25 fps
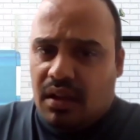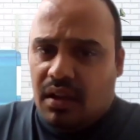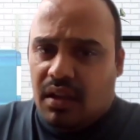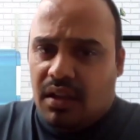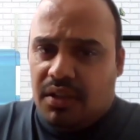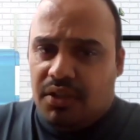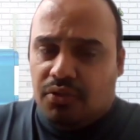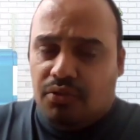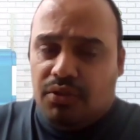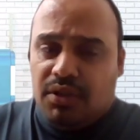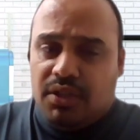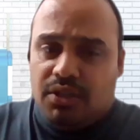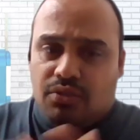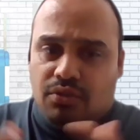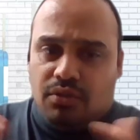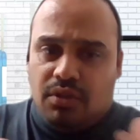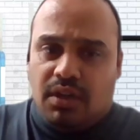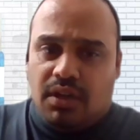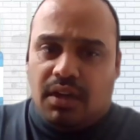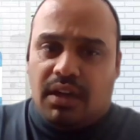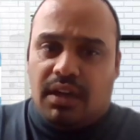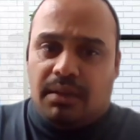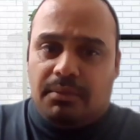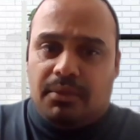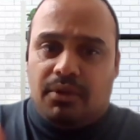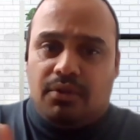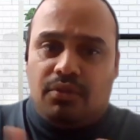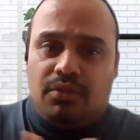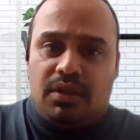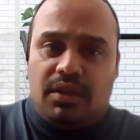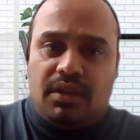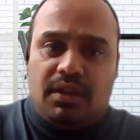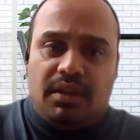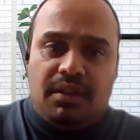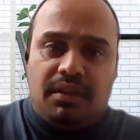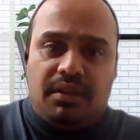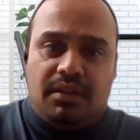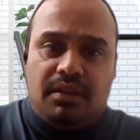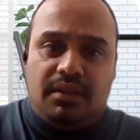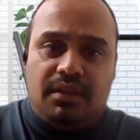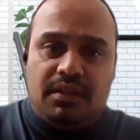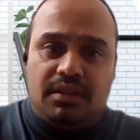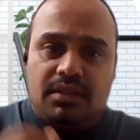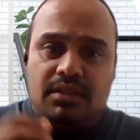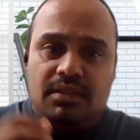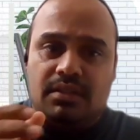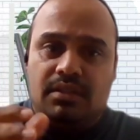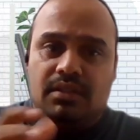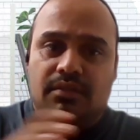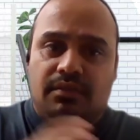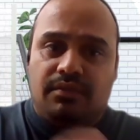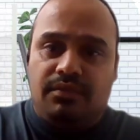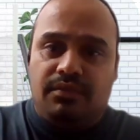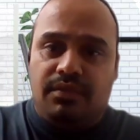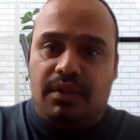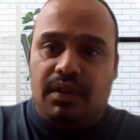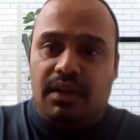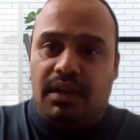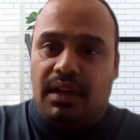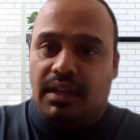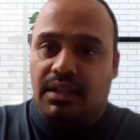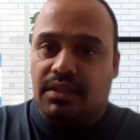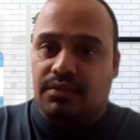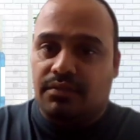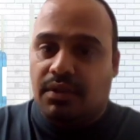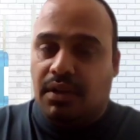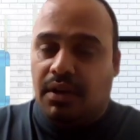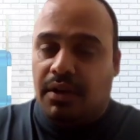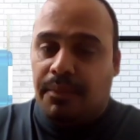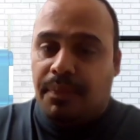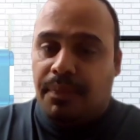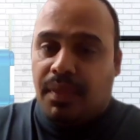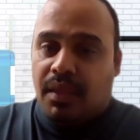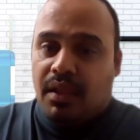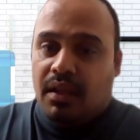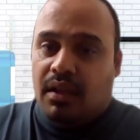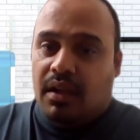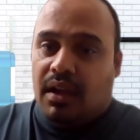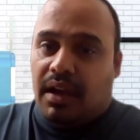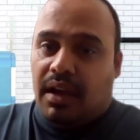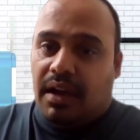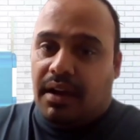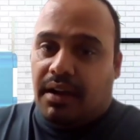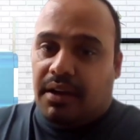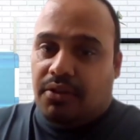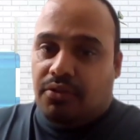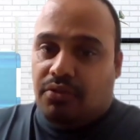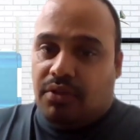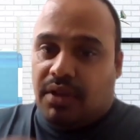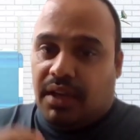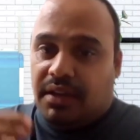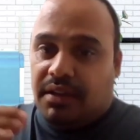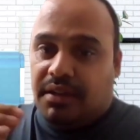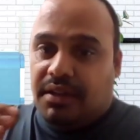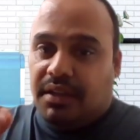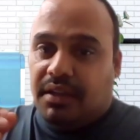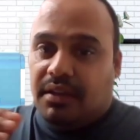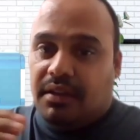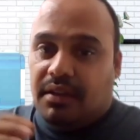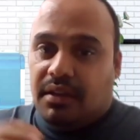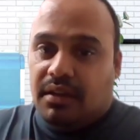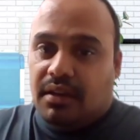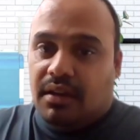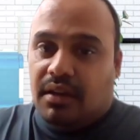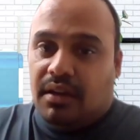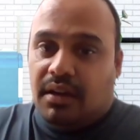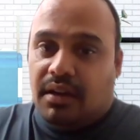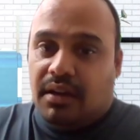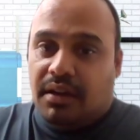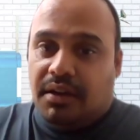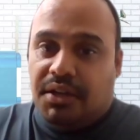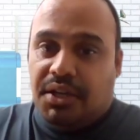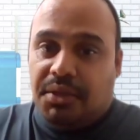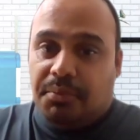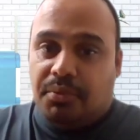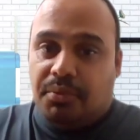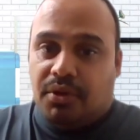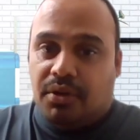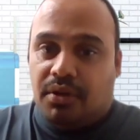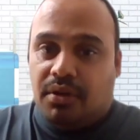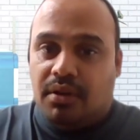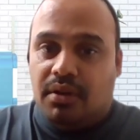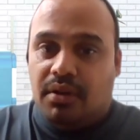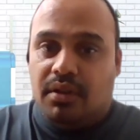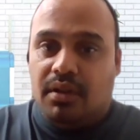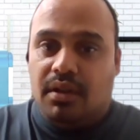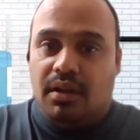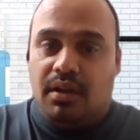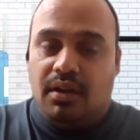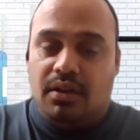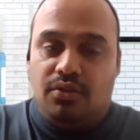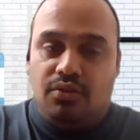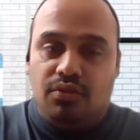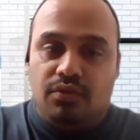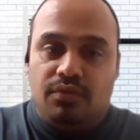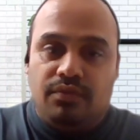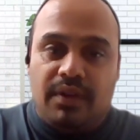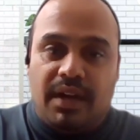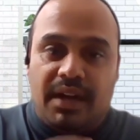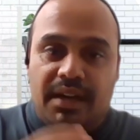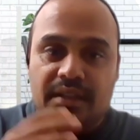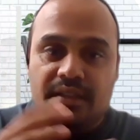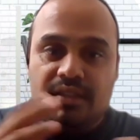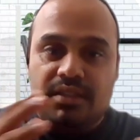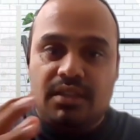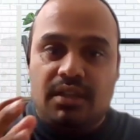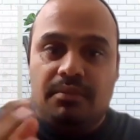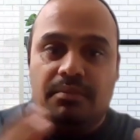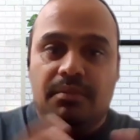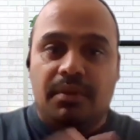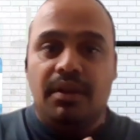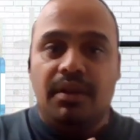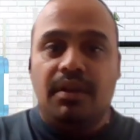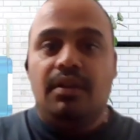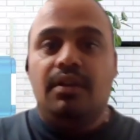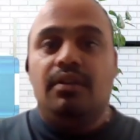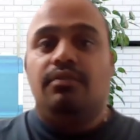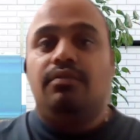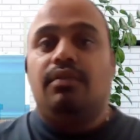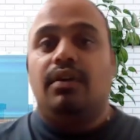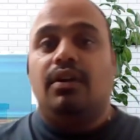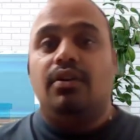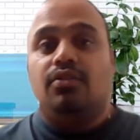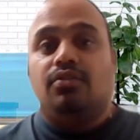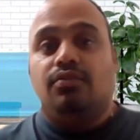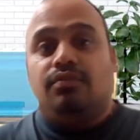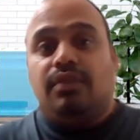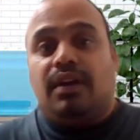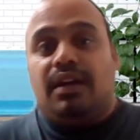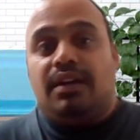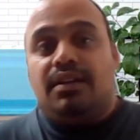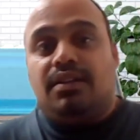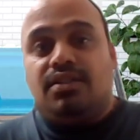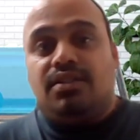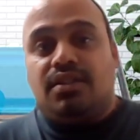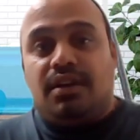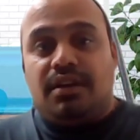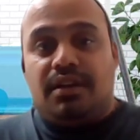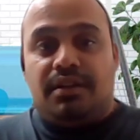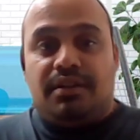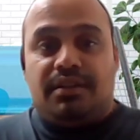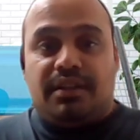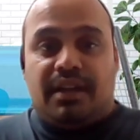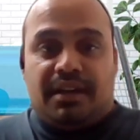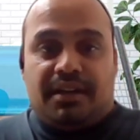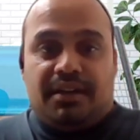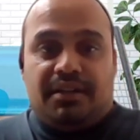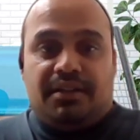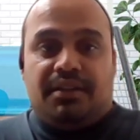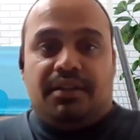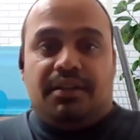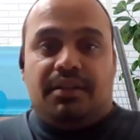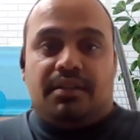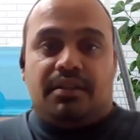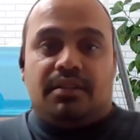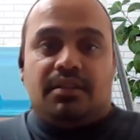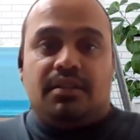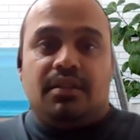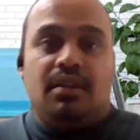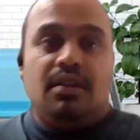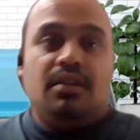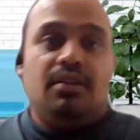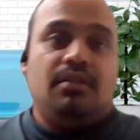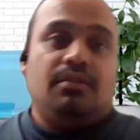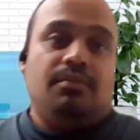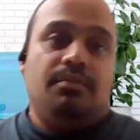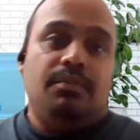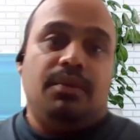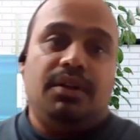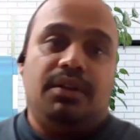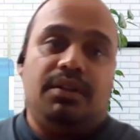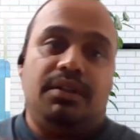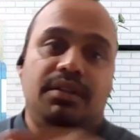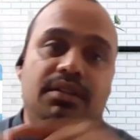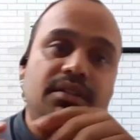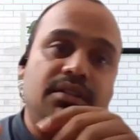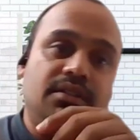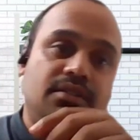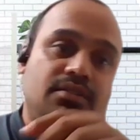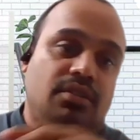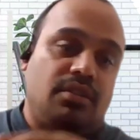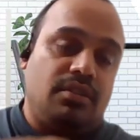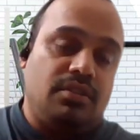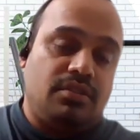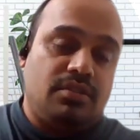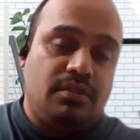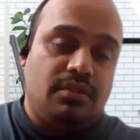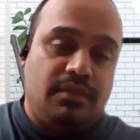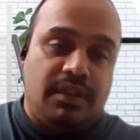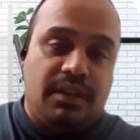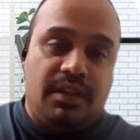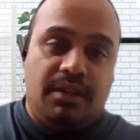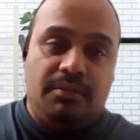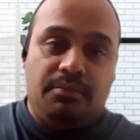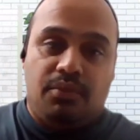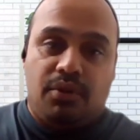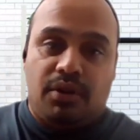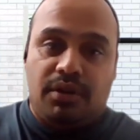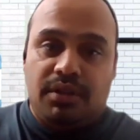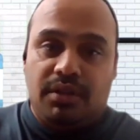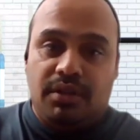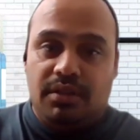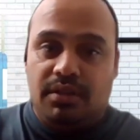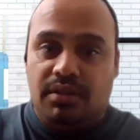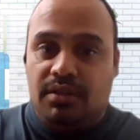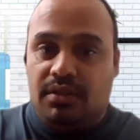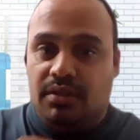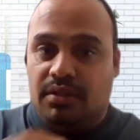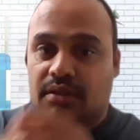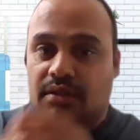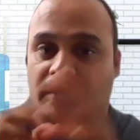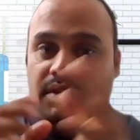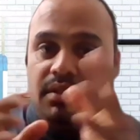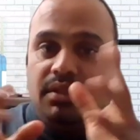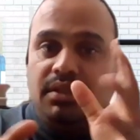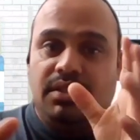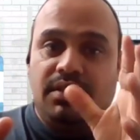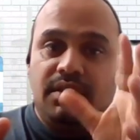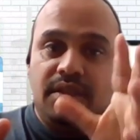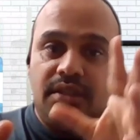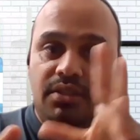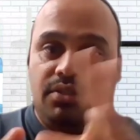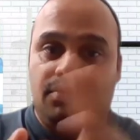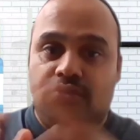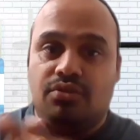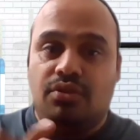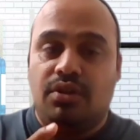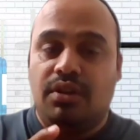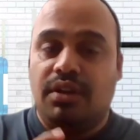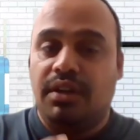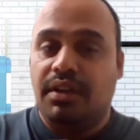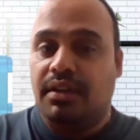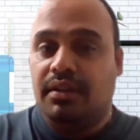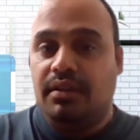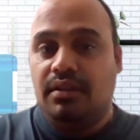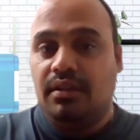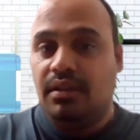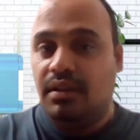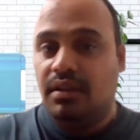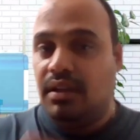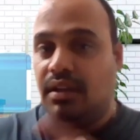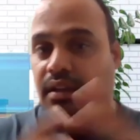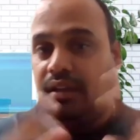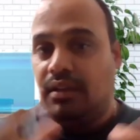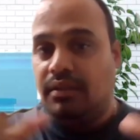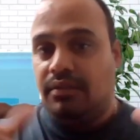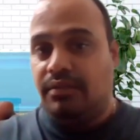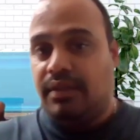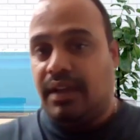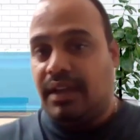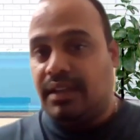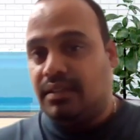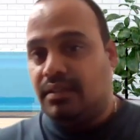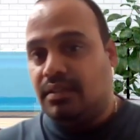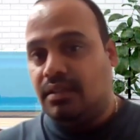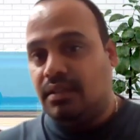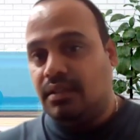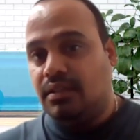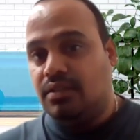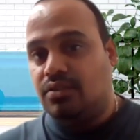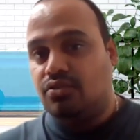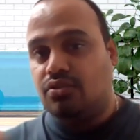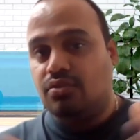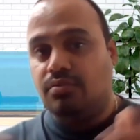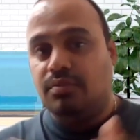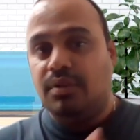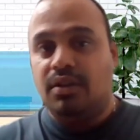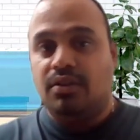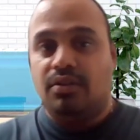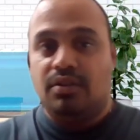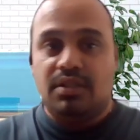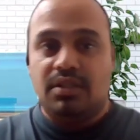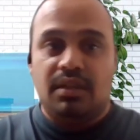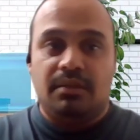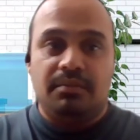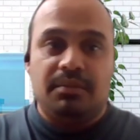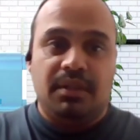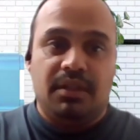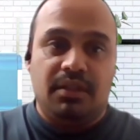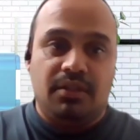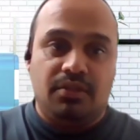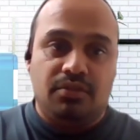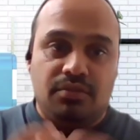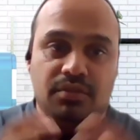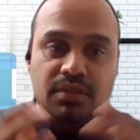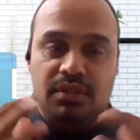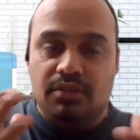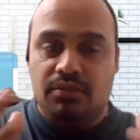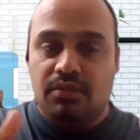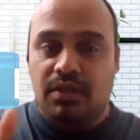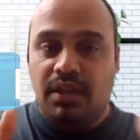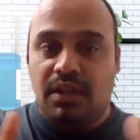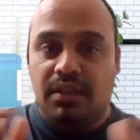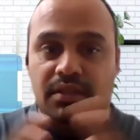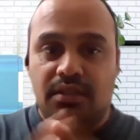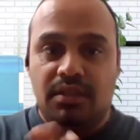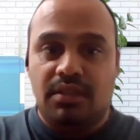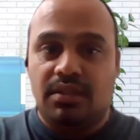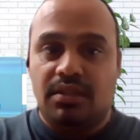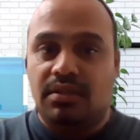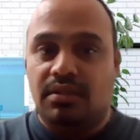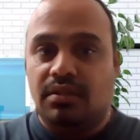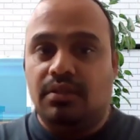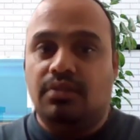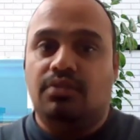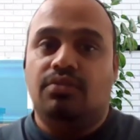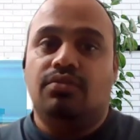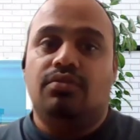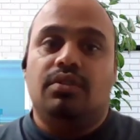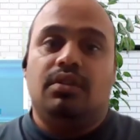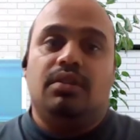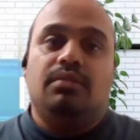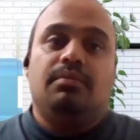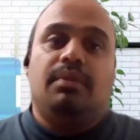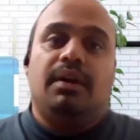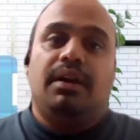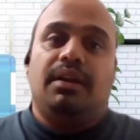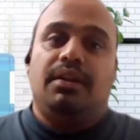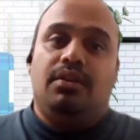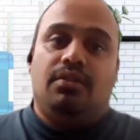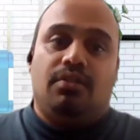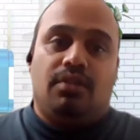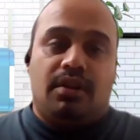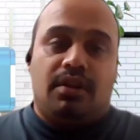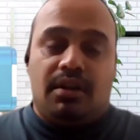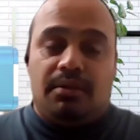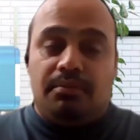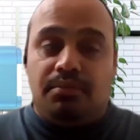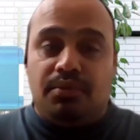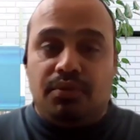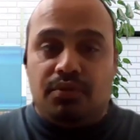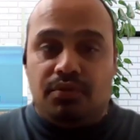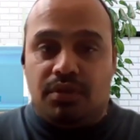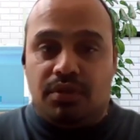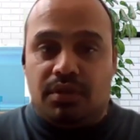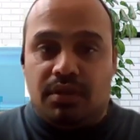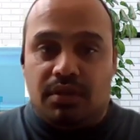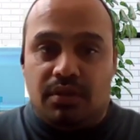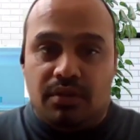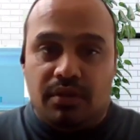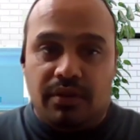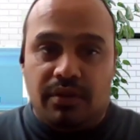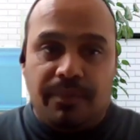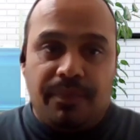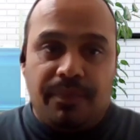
you need to learn about in this field as well. And you can dig deeper uh, to find some uh, to find certain target hits but this is also very important uh, research you don't need any fancy instrument or something you, you can just do it by your computer